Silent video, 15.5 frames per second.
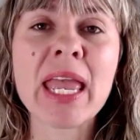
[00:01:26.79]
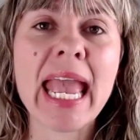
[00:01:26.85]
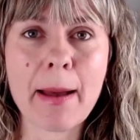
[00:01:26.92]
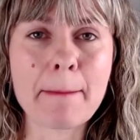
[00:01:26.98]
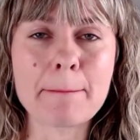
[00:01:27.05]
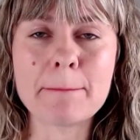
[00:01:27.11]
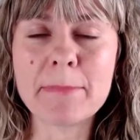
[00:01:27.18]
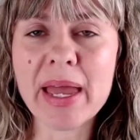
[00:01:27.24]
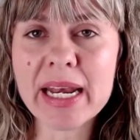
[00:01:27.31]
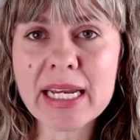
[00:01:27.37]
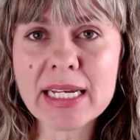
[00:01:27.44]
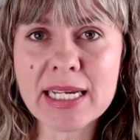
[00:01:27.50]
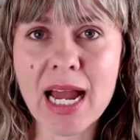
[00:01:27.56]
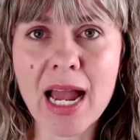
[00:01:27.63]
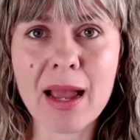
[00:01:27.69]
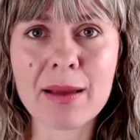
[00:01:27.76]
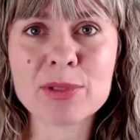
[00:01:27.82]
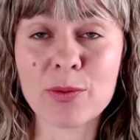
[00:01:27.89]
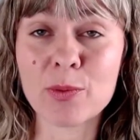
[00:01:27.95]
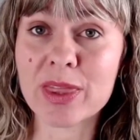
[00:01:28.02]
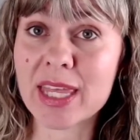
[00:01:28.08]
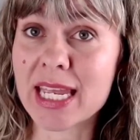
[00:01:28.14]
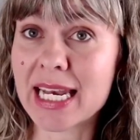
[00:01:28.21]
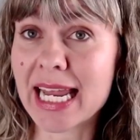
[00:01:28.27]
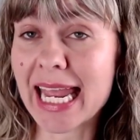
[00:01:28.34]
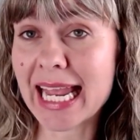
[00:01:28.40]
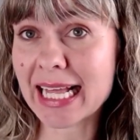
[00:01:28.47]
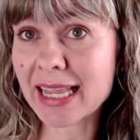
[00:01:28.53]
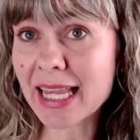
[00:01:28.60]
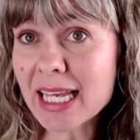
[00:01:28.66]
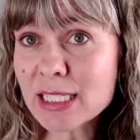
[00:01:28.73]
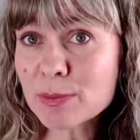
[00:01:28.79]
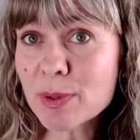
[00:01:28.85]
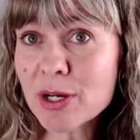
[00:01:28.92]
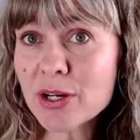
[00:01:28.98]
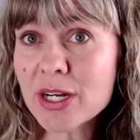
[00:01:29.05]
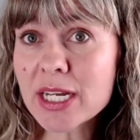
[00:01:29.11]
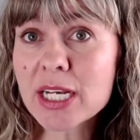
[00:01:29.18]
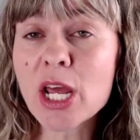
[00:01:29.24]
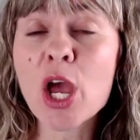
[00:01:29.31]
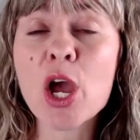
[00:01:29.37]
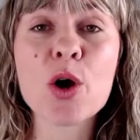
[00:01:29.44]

Many times within a class period,